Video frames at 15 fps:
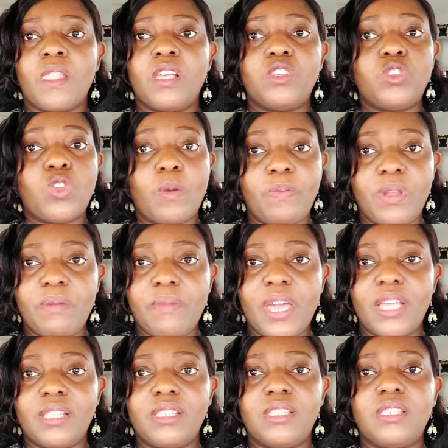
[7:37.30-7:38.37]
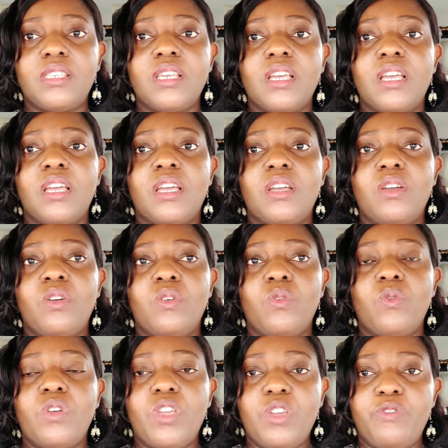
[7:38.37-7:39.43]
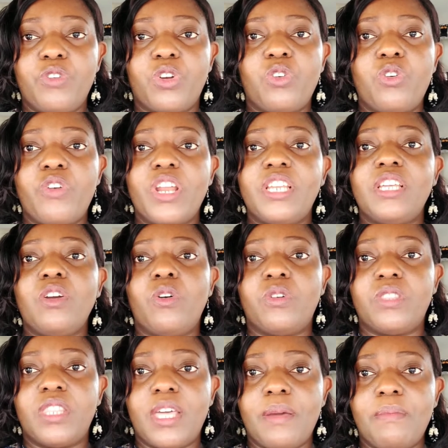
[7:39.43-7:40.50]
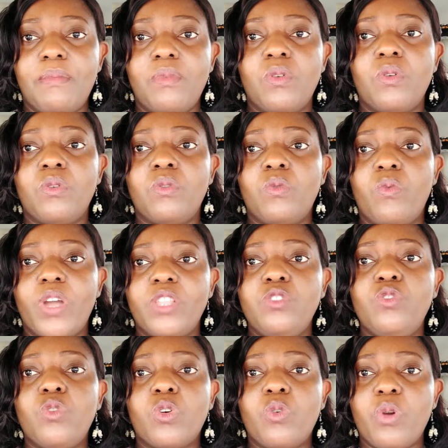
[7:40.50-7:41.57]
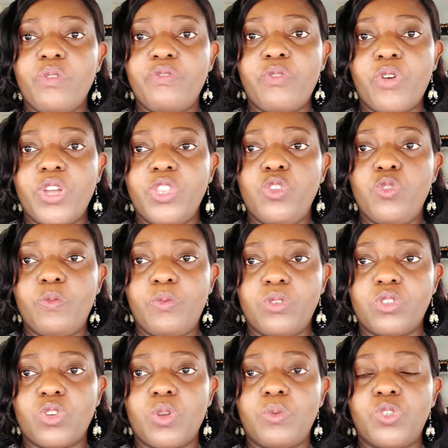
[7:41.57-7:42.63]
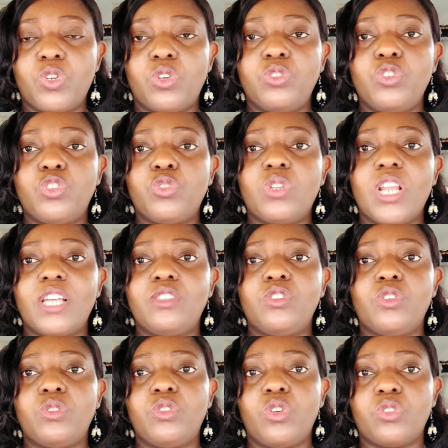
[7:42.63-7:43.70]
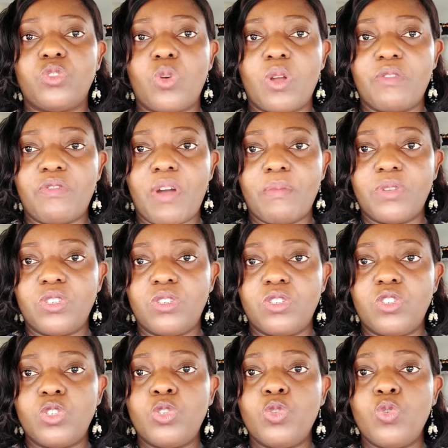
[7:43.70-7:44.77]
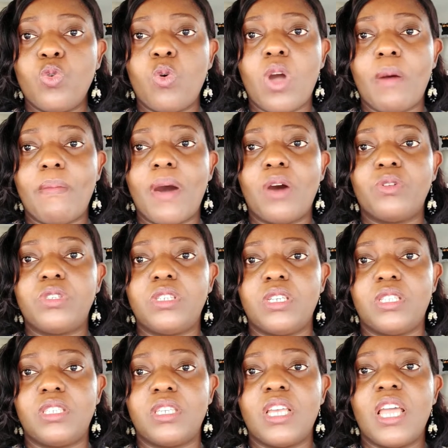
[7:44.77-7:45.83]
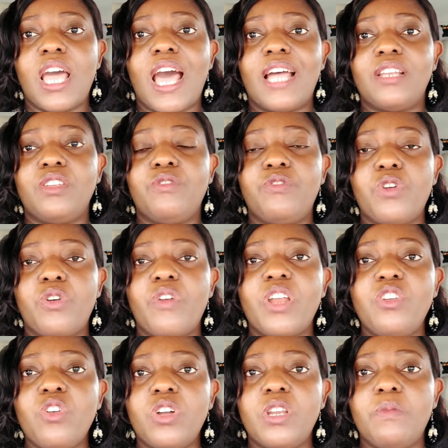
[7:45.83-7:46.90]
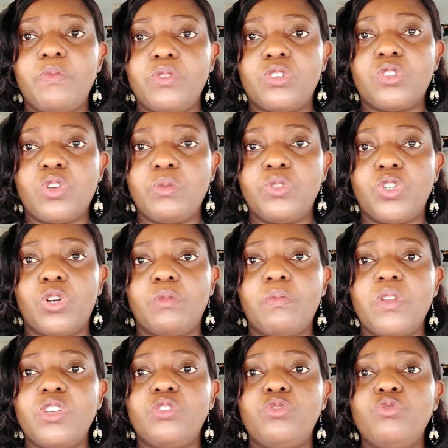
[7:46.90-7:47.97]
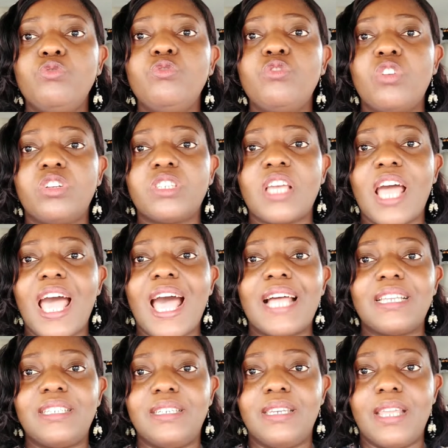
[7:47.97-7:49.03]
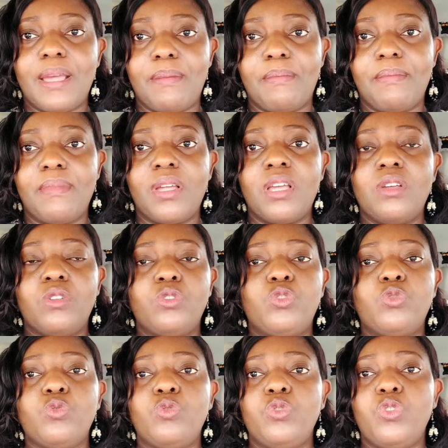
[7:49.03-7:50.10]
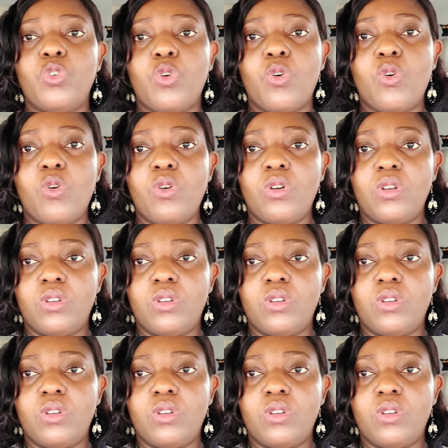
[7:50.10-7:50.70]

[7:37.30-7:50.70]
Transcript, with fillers: supplements, if you're already on them, when you're going for a new prescription, you should let your doctor and pharmacist know about it. And if you're already on a prescription, please do not add them to your